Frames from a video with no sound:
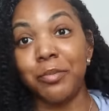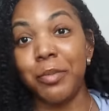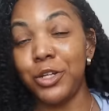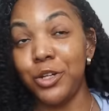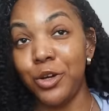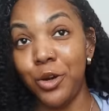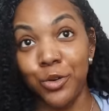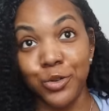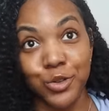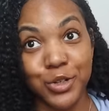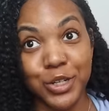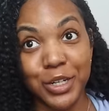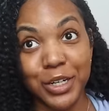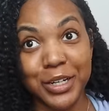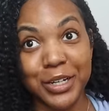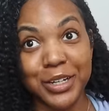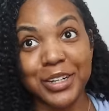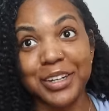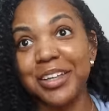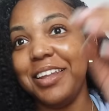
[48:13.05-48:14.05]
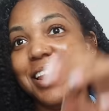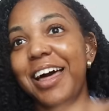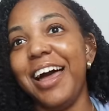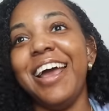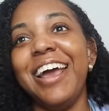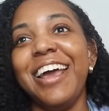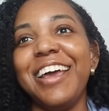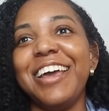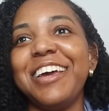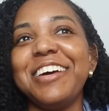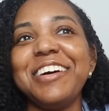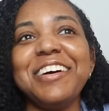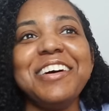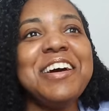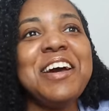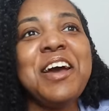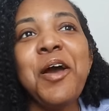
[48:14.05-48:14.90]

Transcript: my toes are done, like